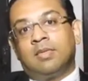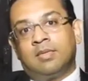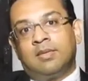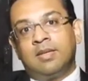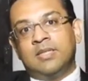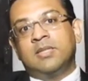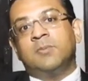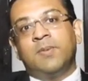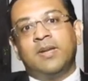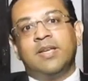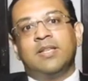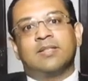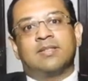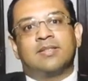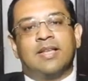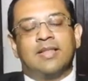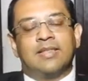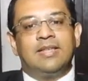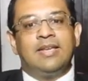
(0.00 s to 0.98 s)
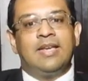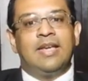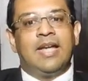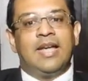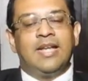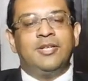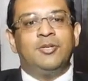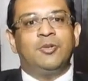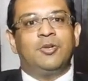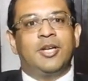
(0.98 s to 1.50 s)
This means that the
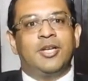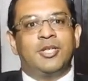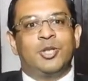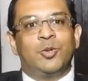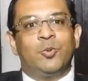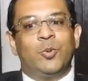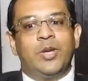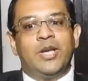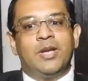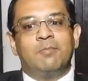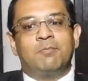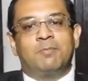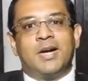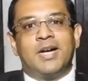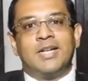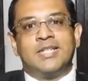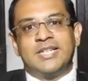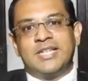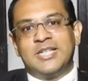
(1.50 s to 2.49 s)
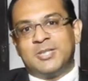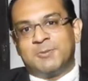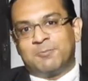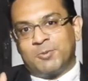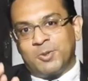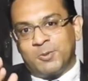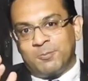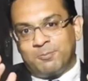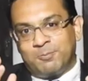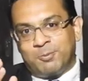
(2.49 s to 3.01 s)
education we impart is
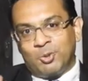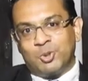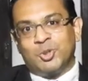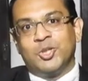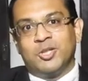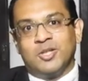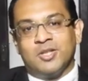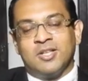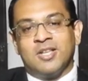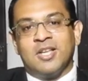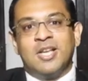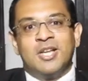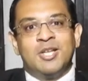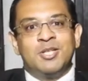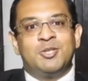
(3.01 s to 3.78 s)
proportional